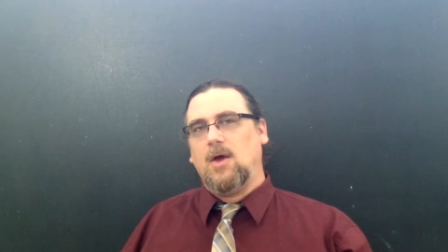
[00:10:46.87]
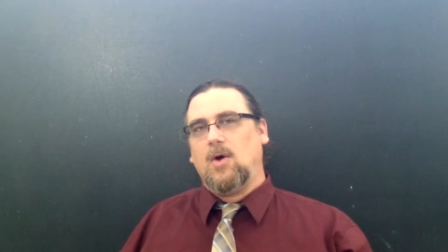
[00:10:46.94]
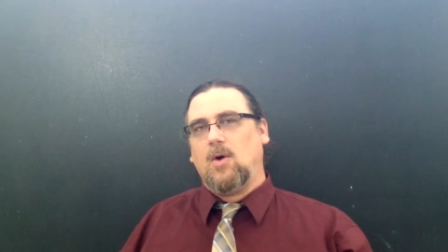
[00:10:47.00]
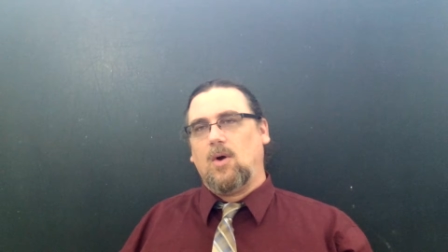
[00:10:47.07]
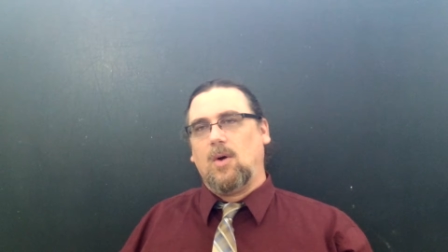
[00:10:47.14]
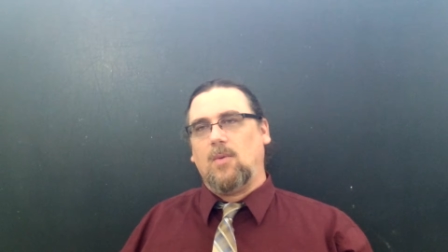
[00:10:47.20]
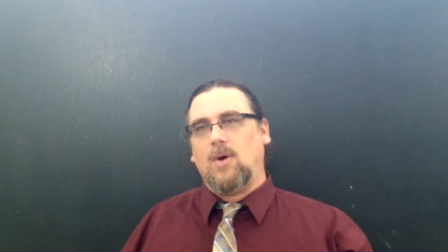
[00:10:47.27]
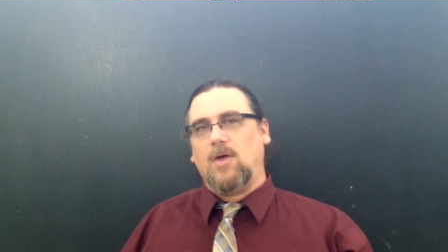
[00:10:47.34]

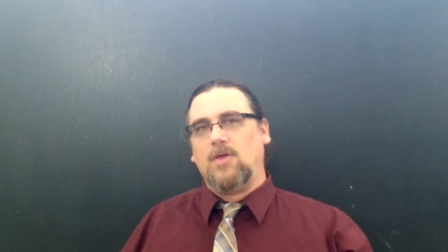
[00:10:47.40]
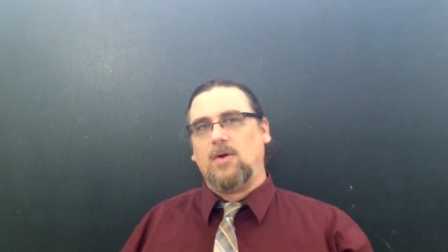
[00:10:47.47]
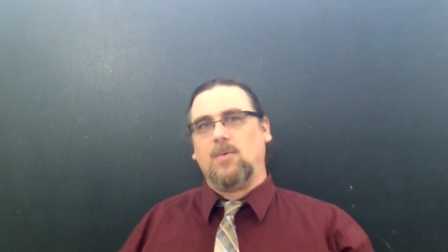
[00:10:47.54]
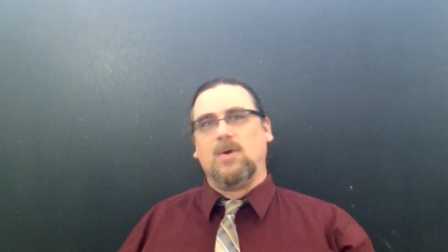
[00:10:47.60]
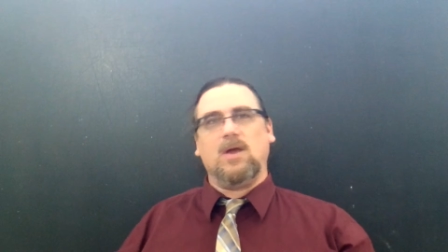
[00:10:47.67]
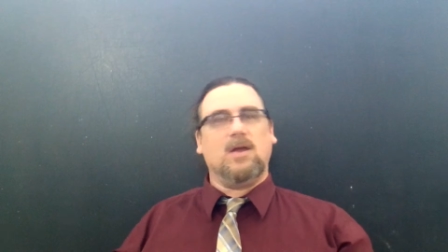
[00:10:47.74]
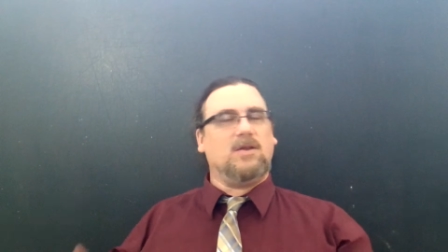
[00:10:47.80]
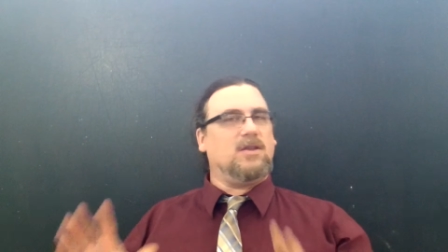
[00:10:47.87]
or whether
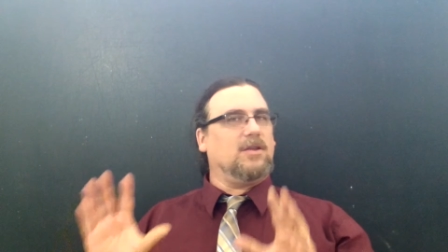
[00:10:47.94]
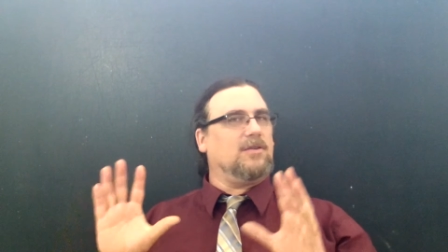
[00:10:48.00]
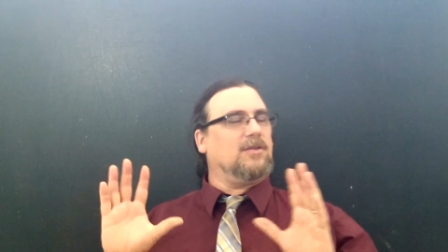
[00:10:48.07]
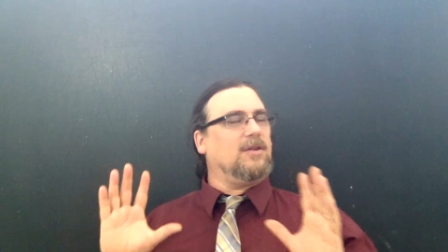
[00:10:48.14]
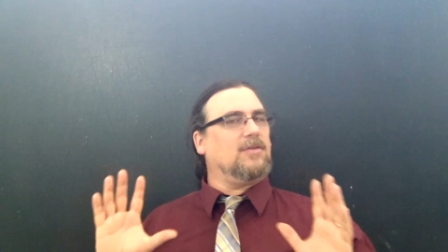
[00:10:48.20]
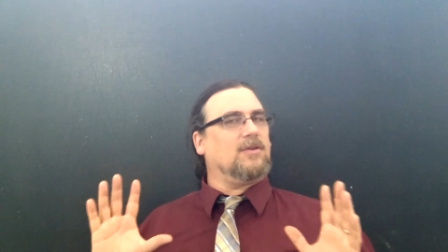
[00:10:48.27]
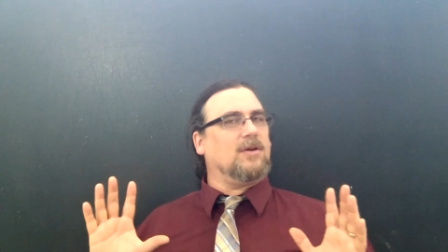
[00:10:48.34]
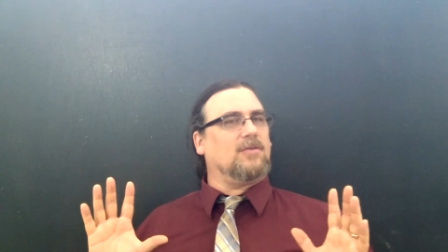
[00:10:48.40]
we
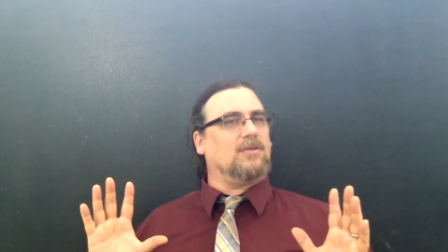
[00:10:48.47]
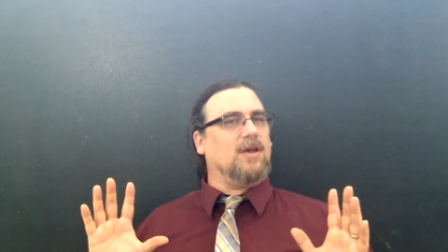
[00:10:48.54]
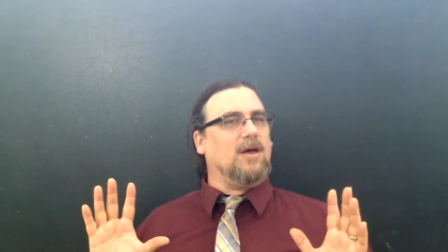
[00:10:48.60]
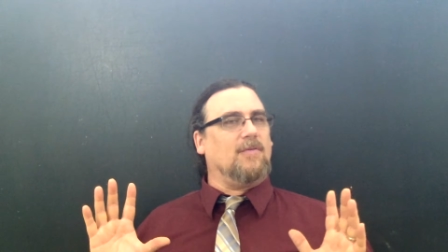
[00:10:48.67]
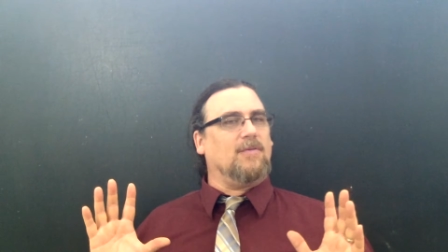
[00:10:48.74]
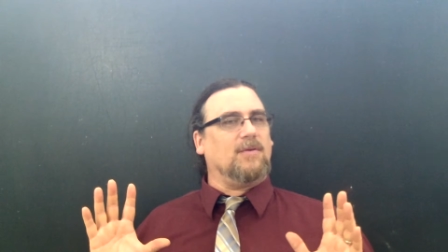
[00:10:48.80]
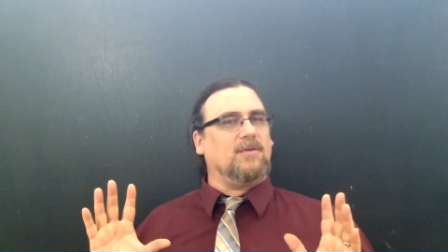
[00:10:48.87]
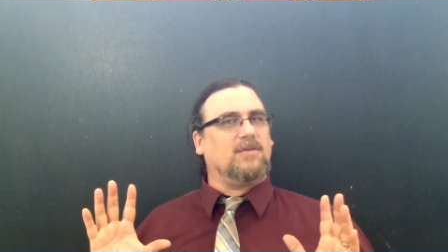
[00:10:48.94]
distance
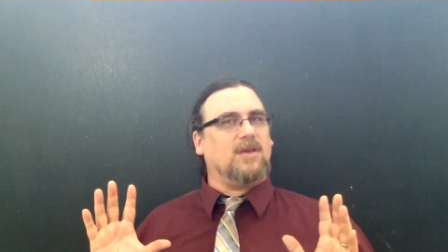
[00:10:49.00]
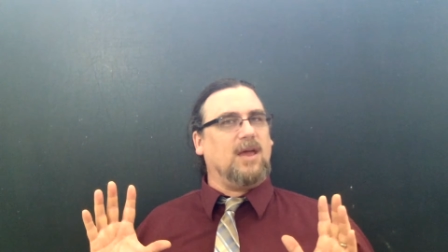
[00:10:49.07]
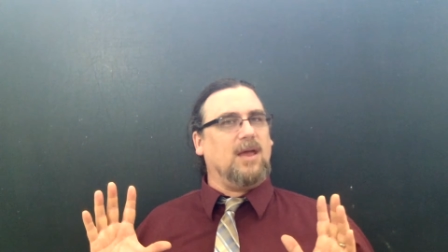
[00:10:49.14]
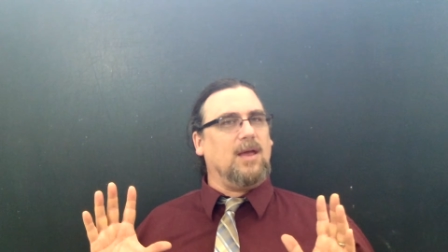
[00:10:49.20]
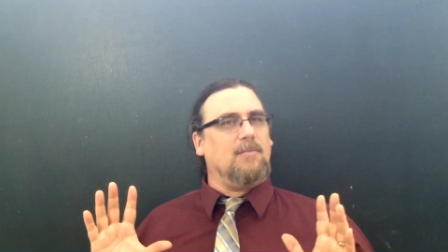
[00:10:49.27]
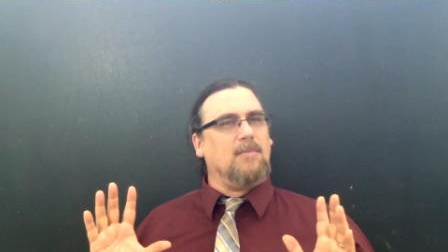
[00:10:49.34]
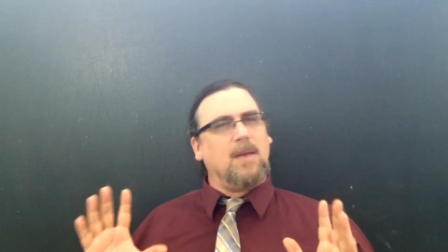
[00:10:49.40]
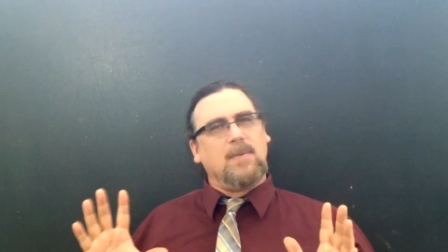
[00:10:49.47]
ourselves and
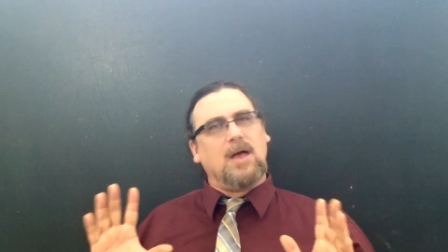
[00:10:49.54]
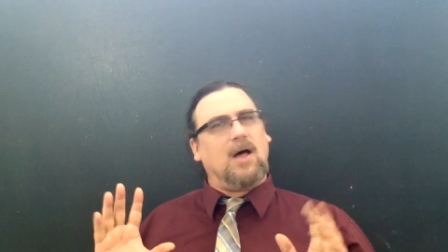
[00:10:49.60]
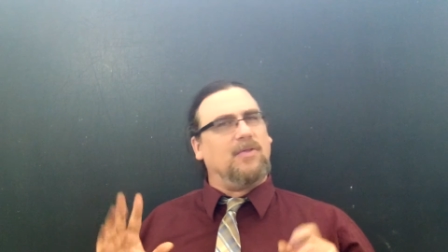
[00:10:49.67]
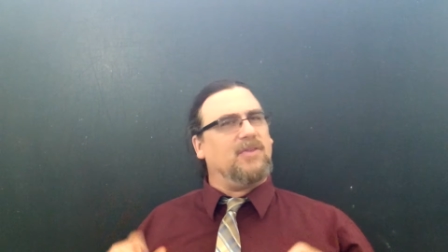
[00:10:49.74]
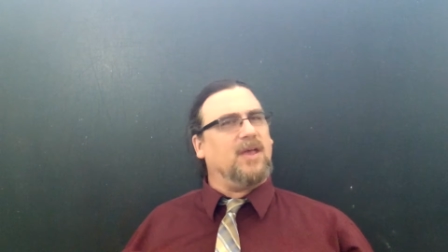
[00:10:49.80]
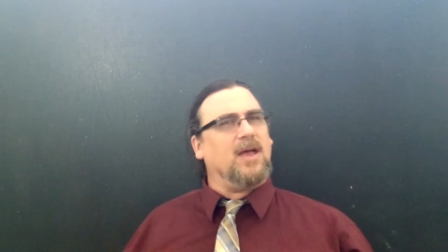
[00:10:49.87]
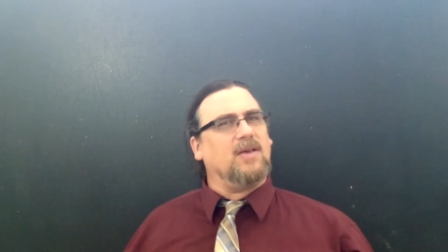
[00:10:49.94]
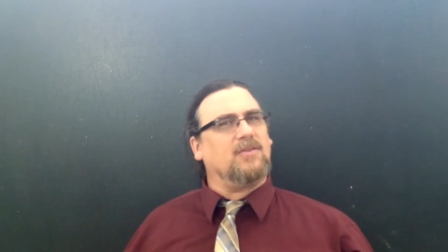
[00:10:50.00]
say, maybe
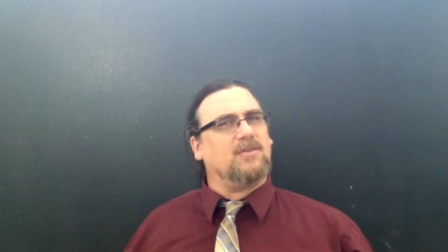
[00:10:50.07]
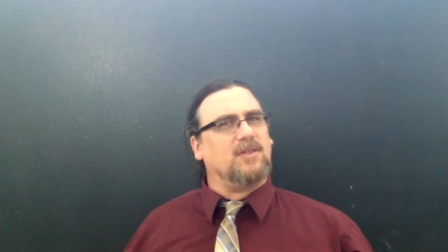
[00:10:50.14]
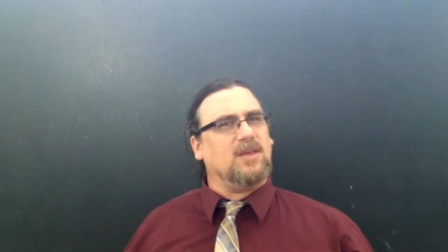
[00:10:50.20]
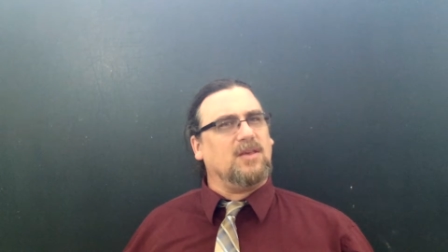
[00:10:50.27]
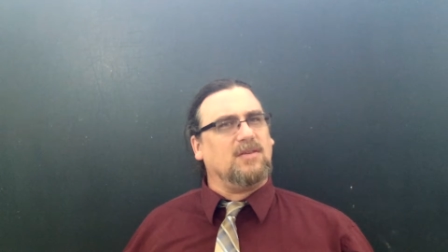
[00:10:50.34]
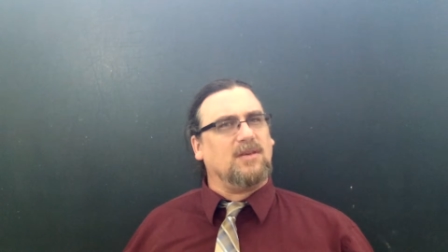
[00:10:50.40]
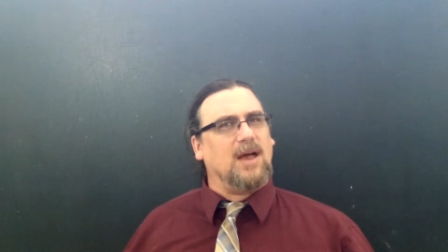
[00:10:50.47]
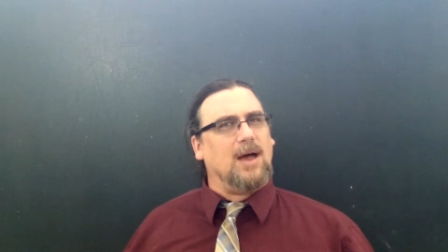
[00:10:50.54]
I'll test
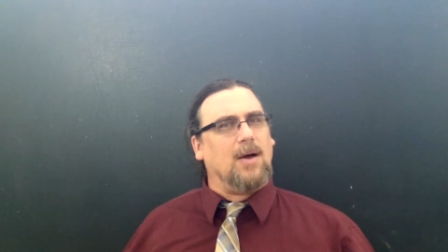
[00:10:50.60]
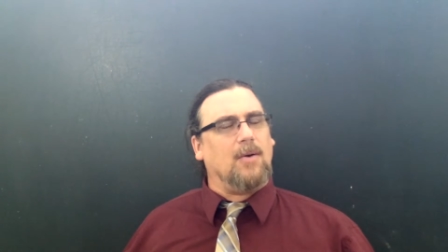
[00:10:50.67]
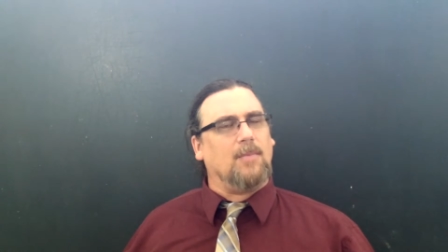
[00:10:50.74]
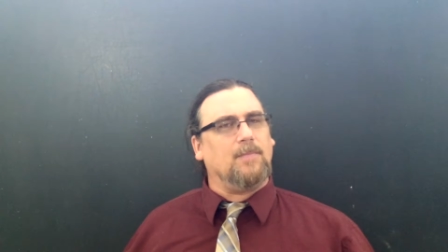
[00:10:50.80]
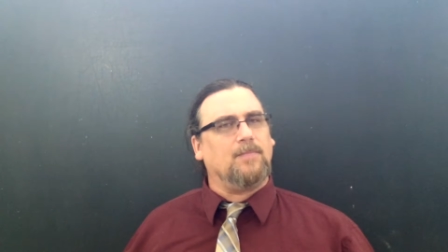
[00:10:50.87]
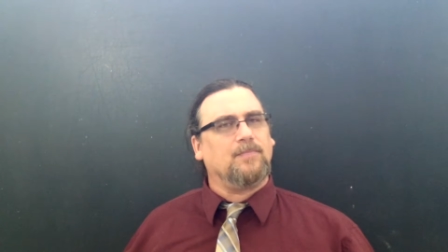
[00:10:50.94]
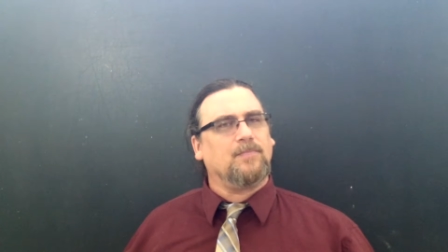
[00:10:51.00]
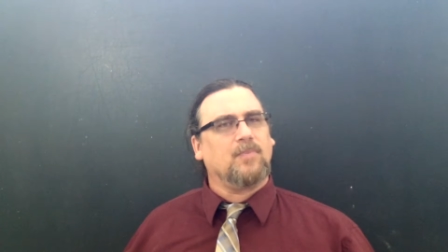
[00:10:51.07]
these out,